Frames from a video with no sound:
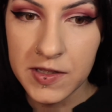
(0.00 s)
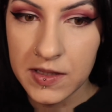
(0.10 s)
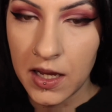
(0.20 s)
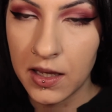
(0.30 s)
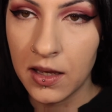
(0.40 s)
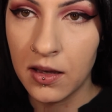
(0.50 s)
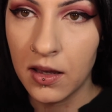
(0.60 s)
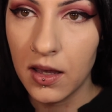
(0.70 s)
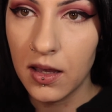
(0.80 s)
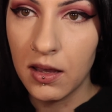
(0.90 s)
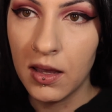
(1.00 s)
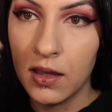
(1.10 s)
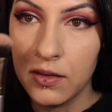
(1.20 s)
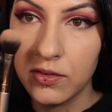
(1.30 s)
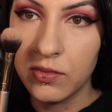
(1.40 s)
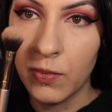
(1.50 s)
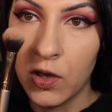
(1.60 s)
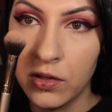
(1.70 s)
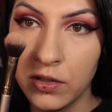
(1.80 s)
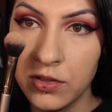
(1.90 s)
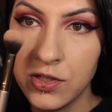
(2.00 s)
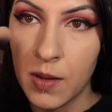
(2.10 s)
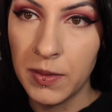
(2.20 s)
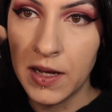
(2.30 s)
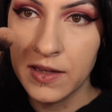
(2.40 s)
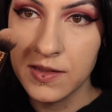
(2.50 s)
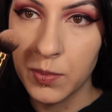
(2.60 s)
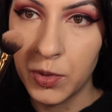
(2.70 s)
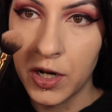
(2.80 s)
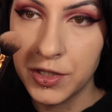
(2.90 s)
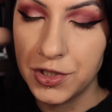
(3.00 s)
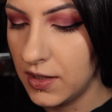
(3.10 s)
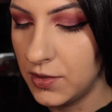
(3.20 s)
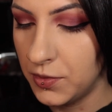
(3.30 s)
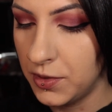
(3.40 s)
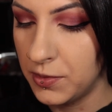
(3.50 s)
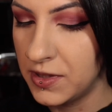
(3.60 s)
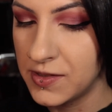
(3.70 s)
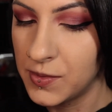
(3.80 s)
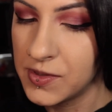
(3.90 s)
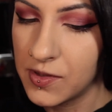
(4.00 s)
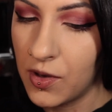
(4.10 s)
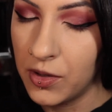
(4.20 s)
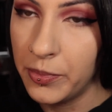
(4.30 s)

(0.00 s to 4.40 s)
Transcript: just taking a small Japanese brush. I don't know what this one's called,